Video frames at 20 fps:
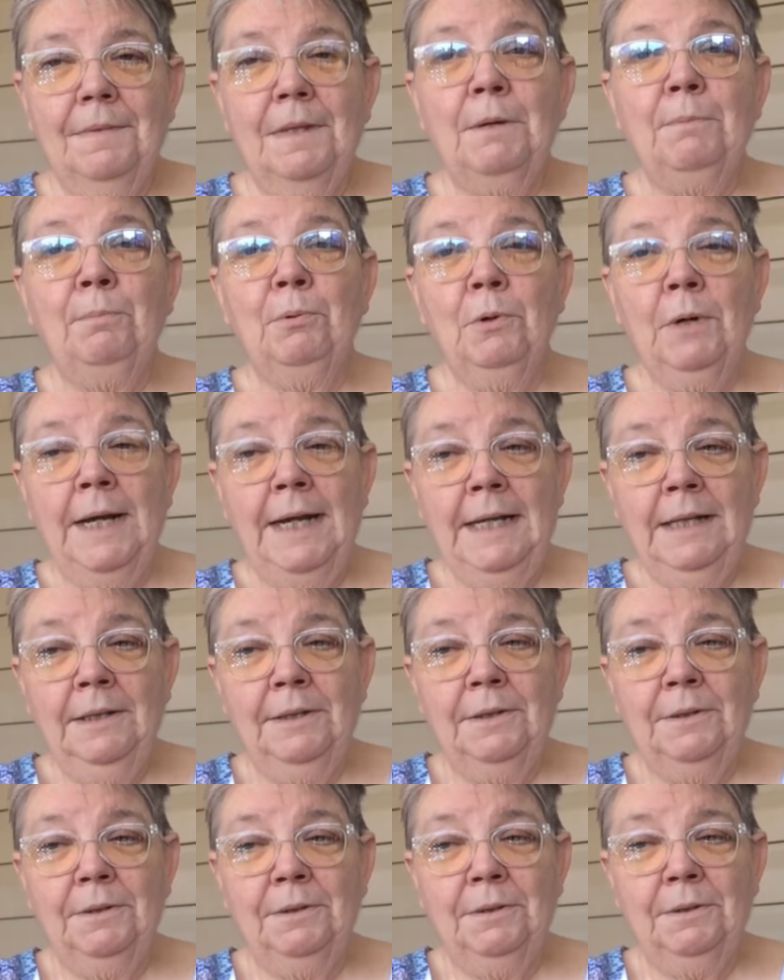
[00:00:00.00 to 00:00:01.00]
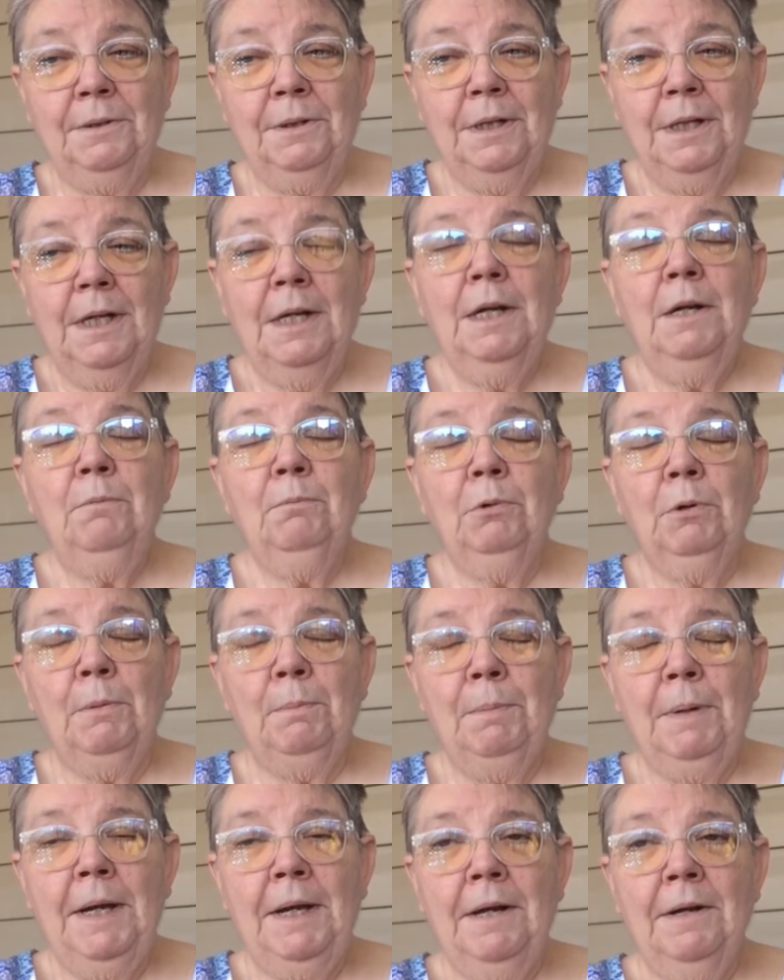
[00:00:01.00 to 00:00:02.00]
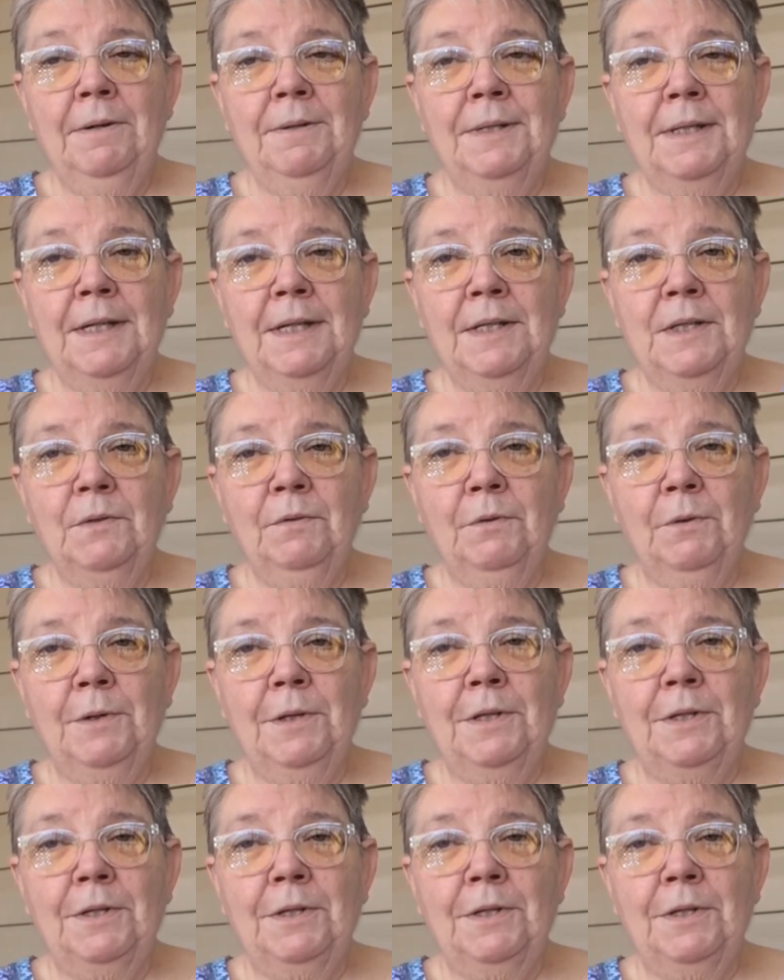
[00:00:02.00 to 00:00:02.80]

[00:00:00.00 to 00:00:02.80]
The prelude prepares us for